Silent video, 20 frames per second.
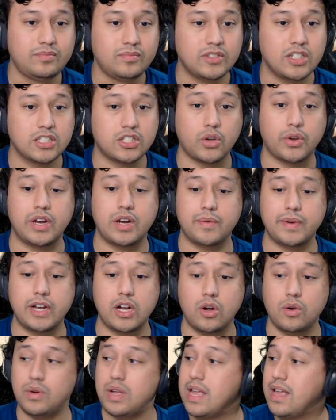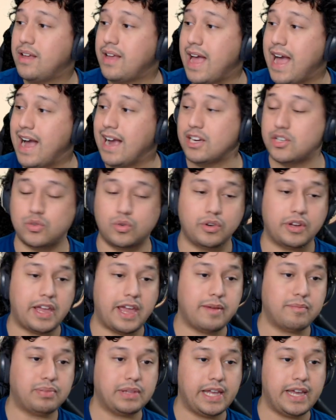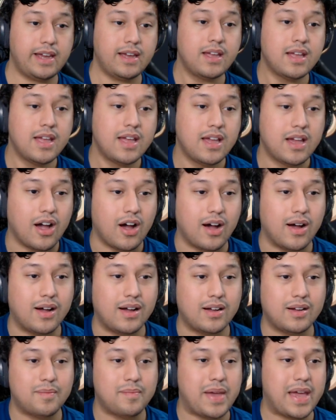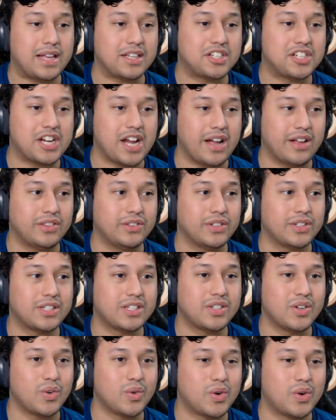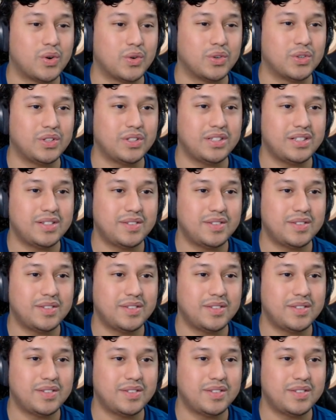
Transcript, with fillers: So here we go. Actual gameplay. Oh man, Childe looks so cool.